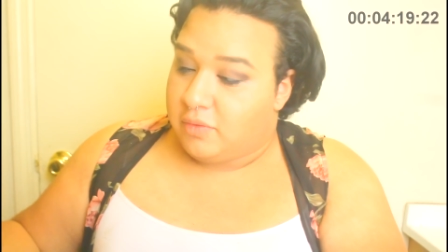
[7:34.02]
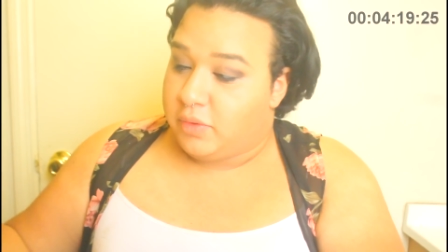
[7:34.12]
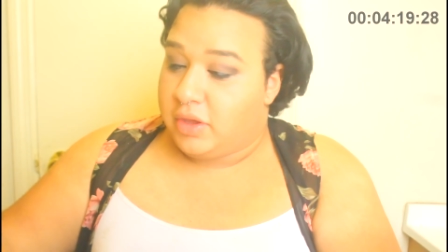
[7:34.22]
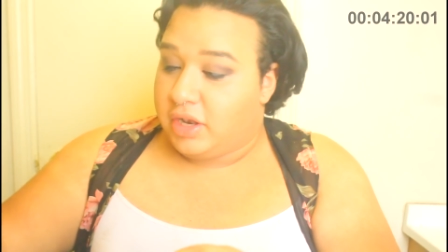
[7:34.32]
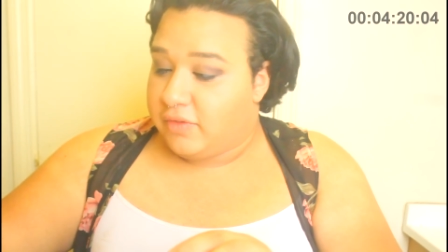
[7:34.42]

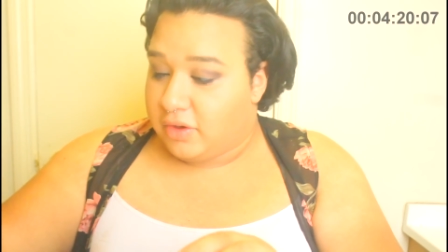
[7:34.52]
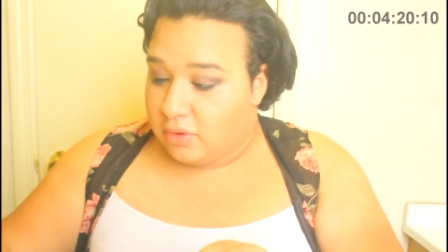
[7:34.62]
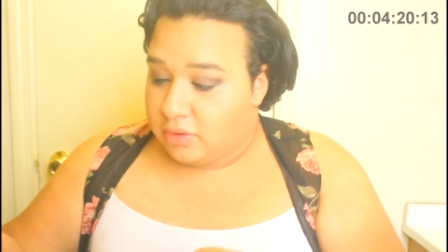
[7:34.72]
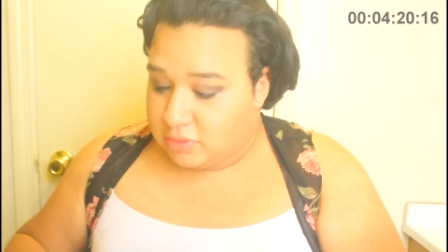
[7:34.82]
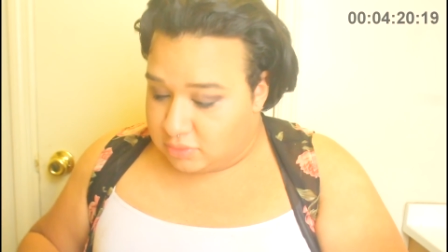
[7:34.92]
We ain't even
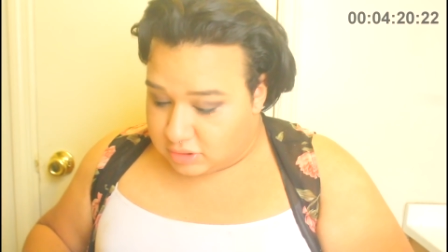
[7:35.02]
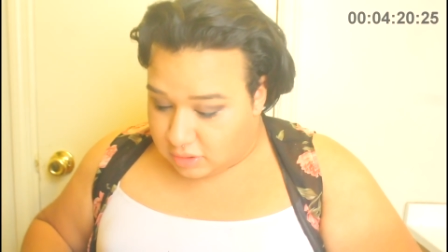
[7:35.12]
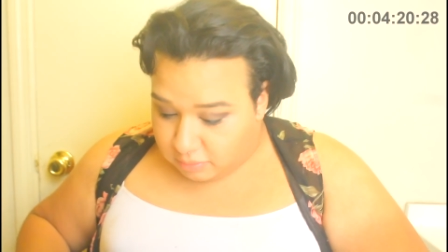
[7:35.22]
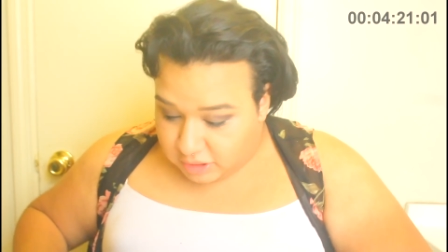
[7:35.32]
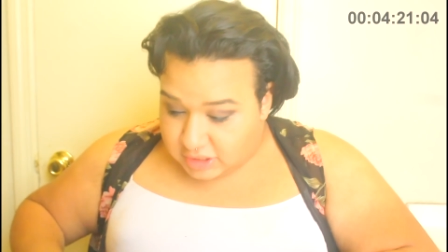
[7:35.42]
gonna use
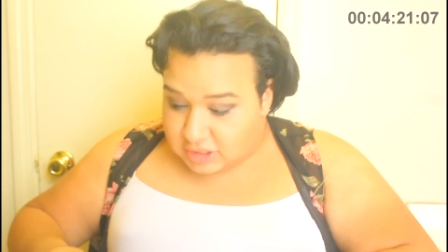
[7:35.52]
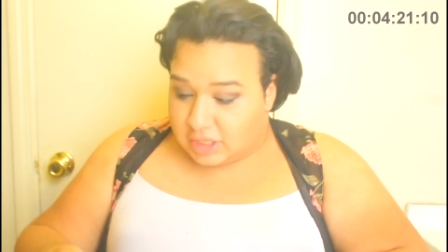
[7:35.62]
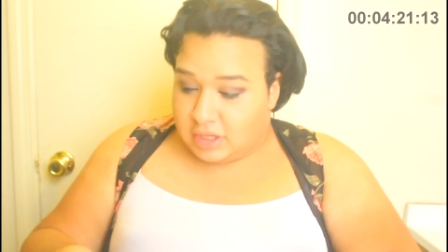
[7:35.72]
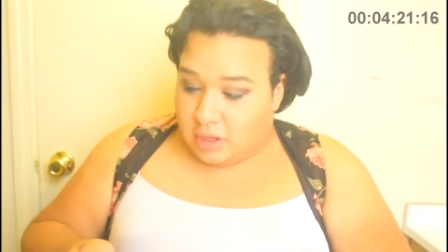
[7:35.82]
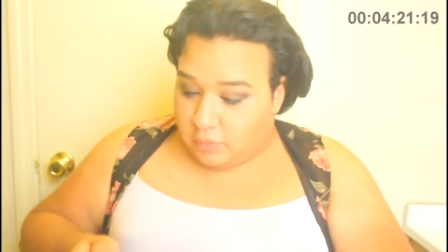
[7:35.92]
no
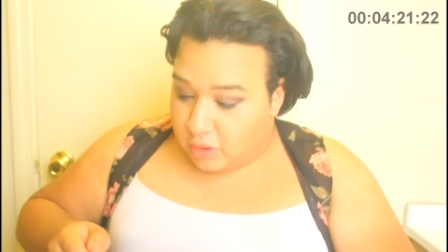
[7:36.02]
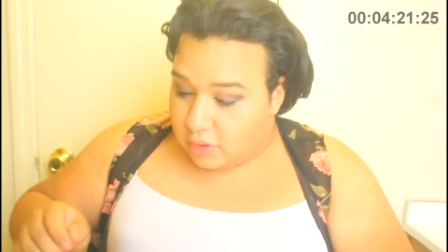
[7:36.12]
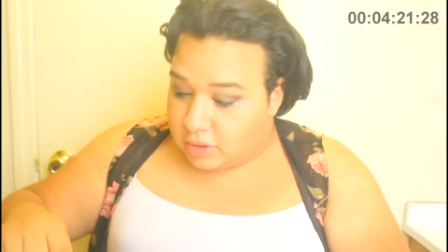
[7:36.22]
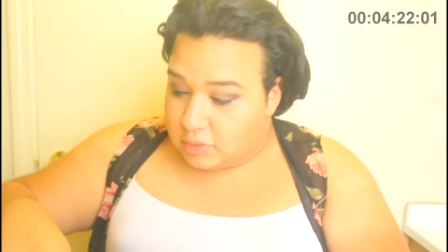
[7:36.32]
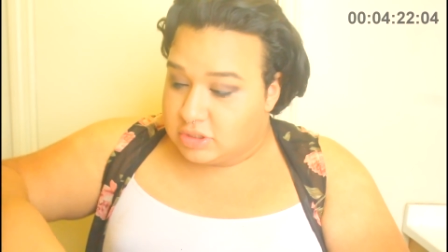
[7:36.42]
blender. We're
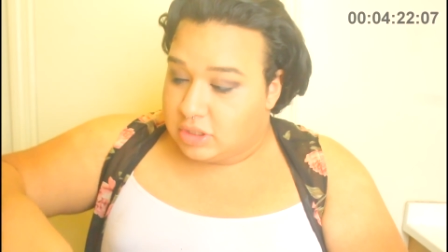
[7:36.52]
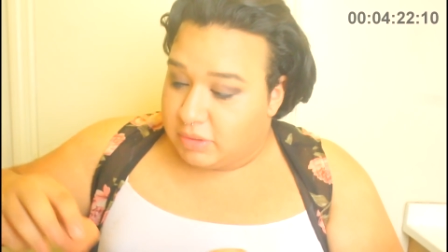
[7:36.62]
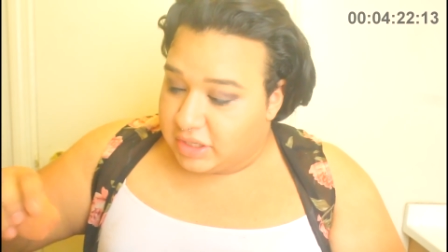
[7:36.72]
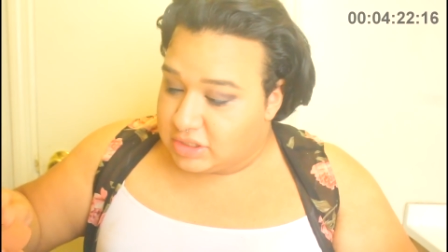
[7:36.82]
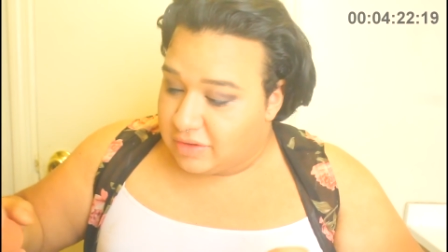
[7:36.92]
gonna use the
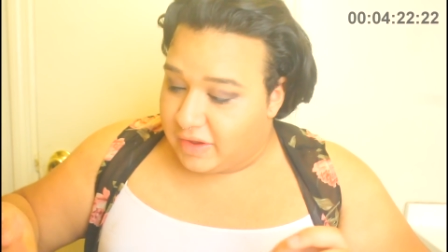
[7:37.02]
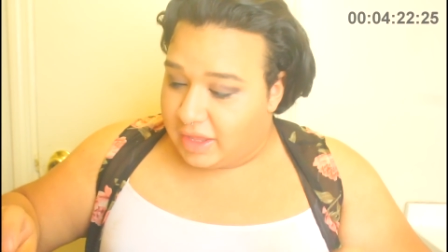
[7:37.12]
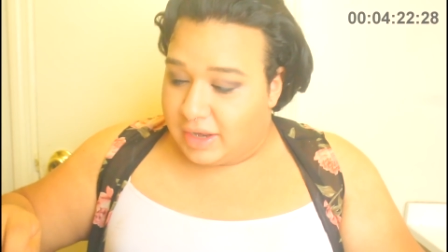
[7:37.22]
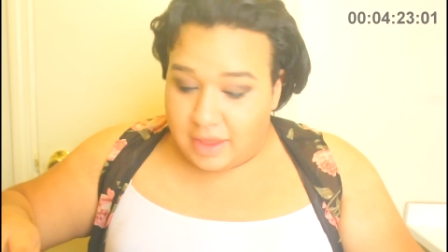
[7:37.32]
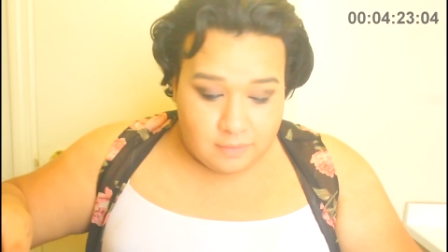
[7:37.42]
blender
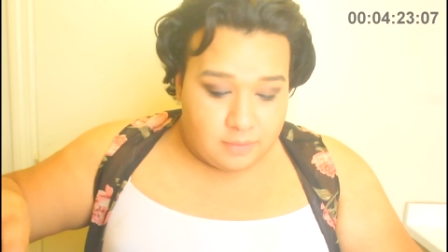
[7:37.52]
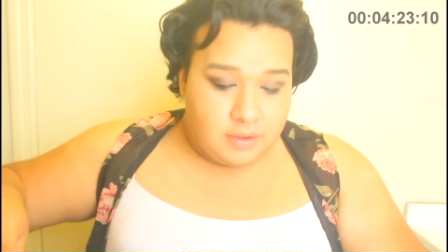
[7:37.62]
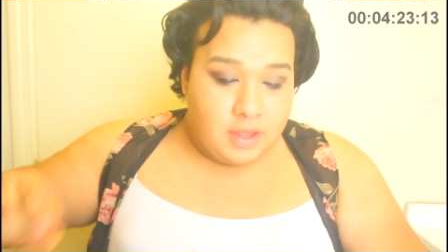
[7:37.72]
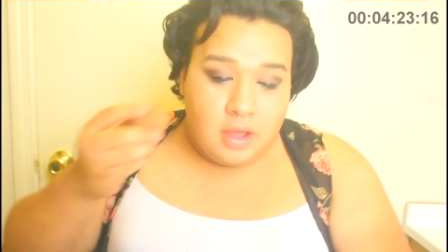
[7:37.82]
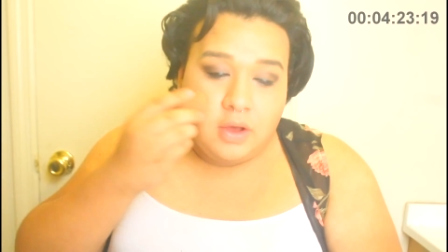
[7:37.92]
right now.
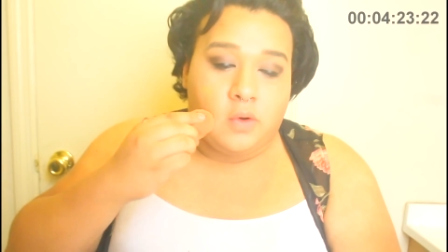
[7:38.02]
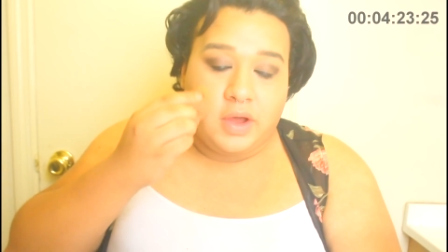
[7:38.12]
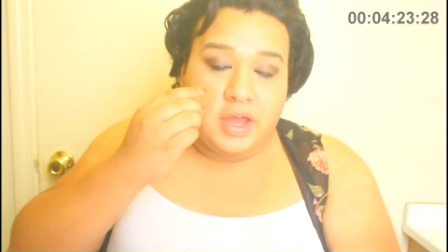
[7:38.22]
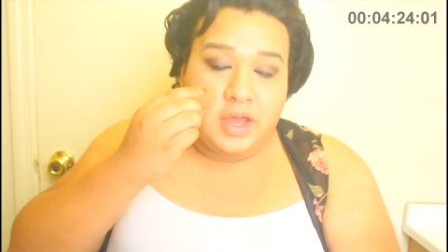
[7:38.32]
Oh.